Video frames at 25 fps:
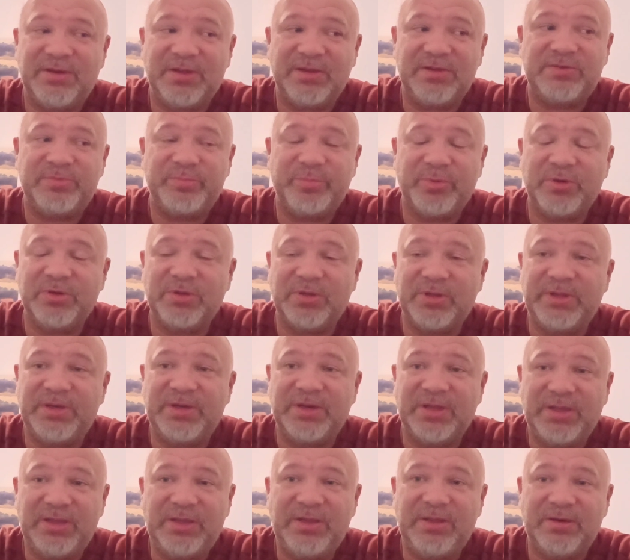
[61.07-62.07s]
desperately
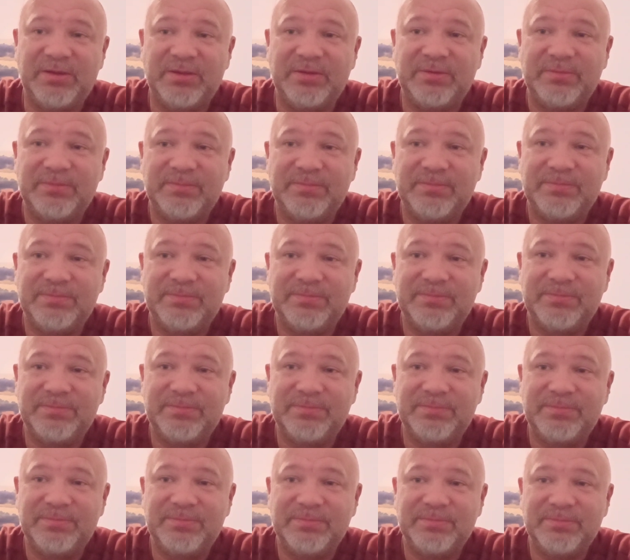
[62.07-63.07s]
need
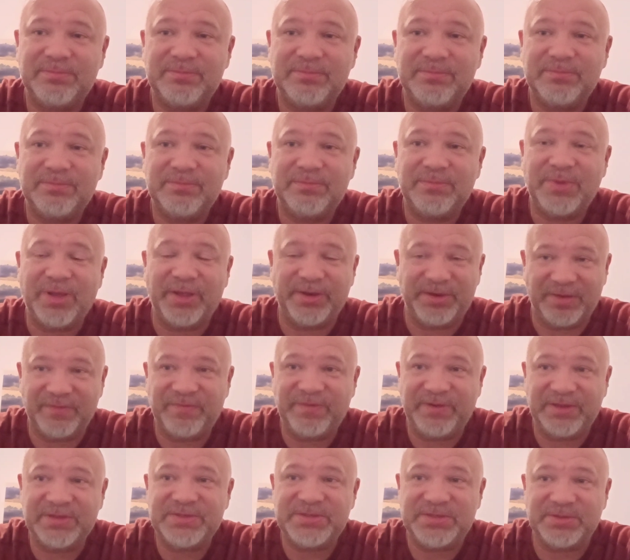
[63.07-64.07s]
a
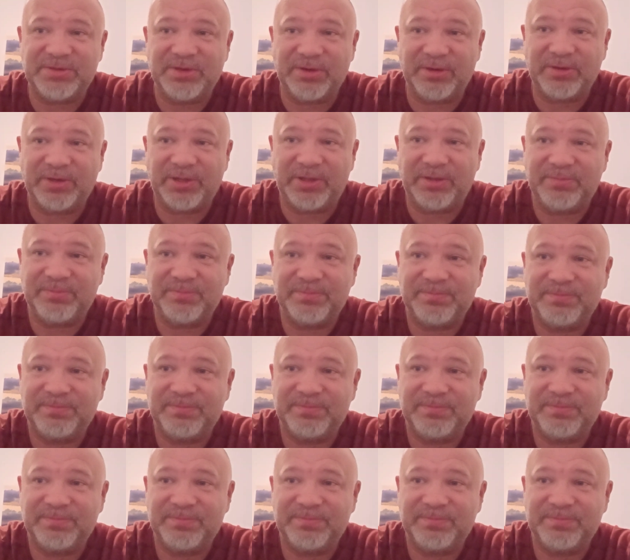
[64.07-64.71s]
defense attorney.